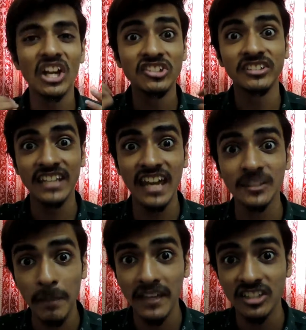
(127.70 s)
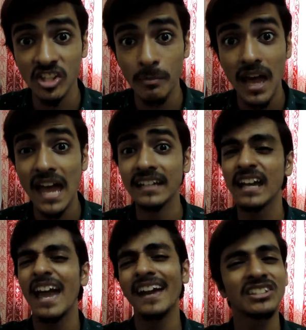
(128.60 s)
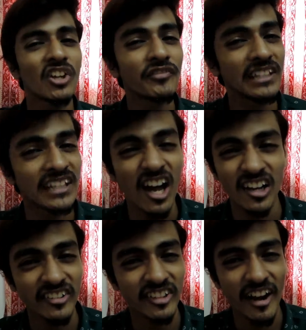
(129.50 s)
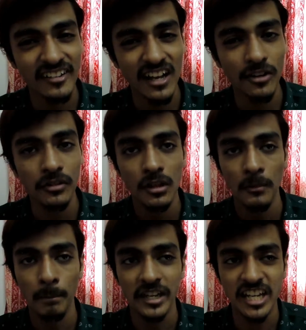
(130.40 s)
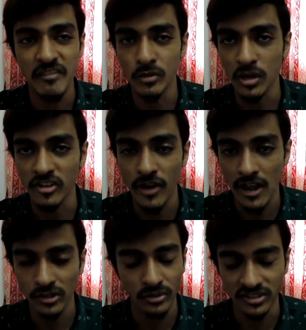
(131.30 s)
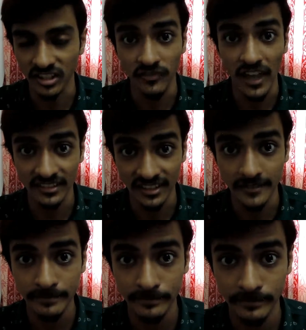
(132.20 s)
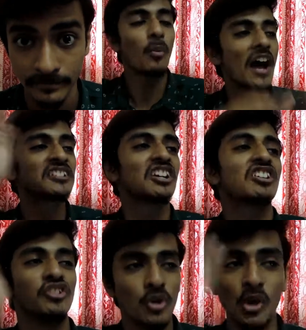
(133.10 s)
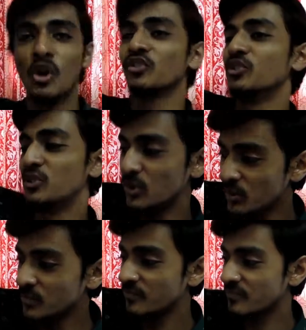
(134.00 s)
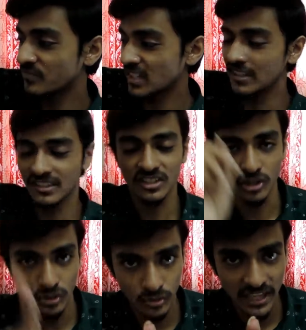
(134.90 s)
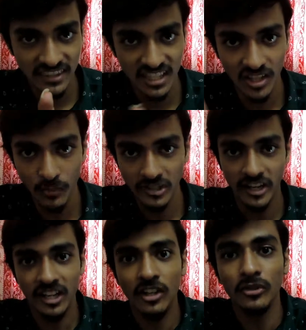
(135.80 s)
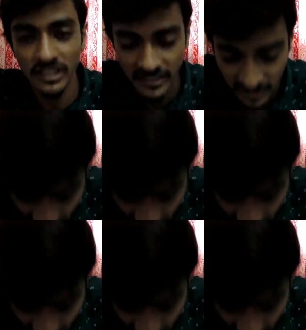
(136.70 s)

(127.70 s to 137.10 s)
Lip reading: you got your snacks packed in your bag and you're feeling hungry right now, but everyone around you is just fasting. So what do you do? You do that thing where your head goes